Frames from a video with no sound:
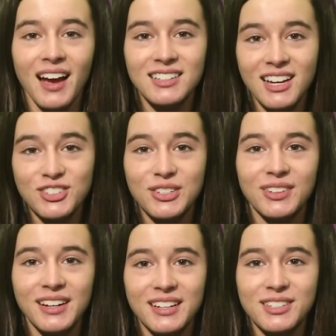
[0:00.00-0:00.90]
Attention
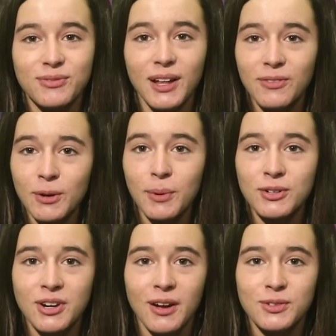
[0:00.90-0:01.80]
ladies, flag football
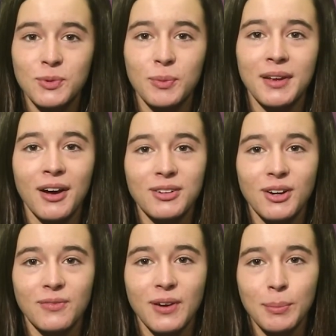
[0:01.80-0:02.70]
tryouts will be held
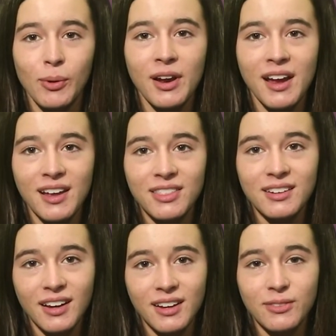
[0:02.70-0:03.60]
on February 8th
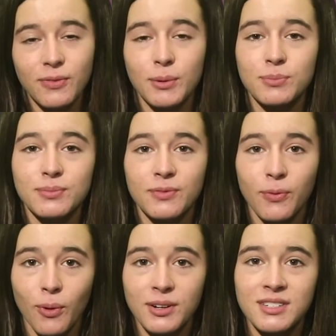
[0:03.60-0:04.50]
and 9th from
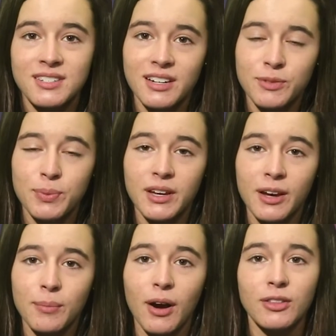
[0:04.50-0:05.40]
4 to 6
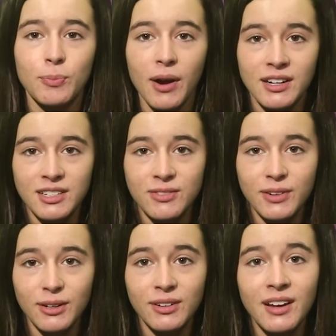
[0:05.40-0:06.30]
p.m. on the practice
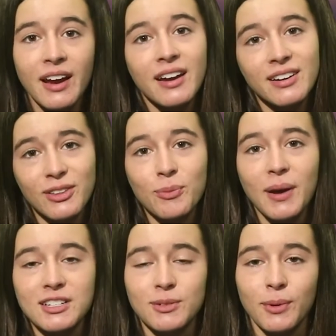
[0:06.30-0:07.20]
field near the
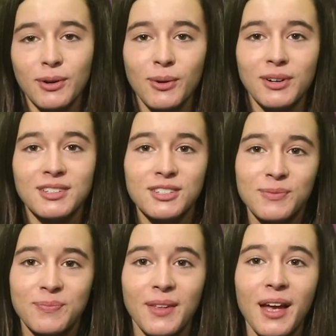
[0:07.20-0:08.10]
basketball courts.
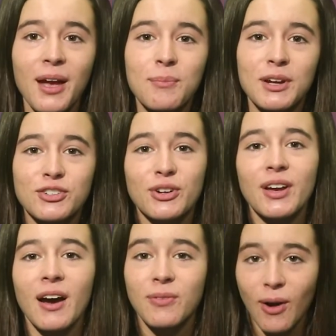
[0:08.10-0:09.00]
Make sure
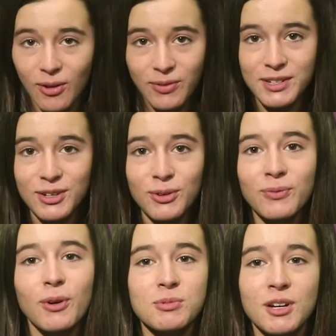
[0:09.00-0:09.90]
you have all physical
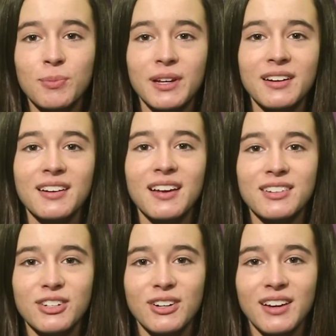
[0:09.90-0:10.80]
forms completed
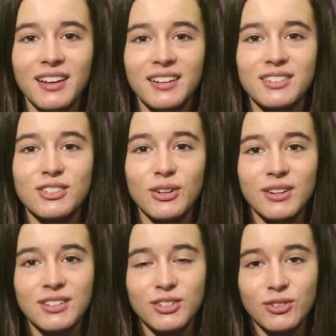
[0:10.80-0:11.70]
and turned in so you
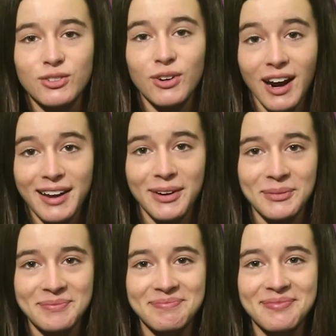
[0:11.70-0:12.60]
can try out.